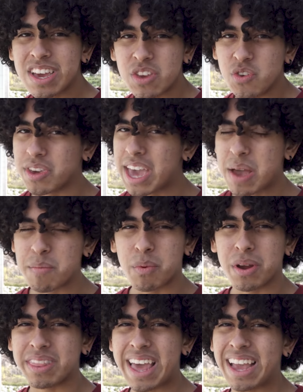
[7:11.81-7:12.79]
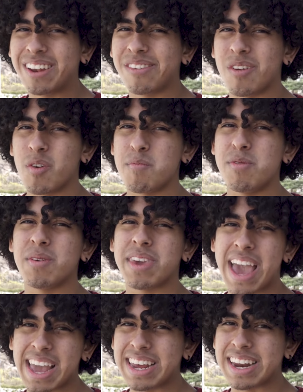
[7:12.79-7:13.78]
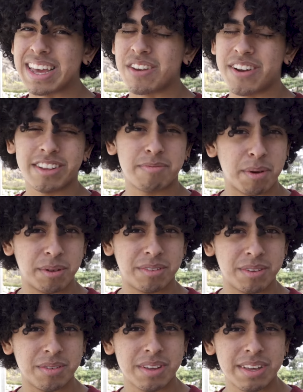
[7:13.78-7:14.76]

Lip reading: you can't bring that into your room and you can't eat it. You're not supposed to.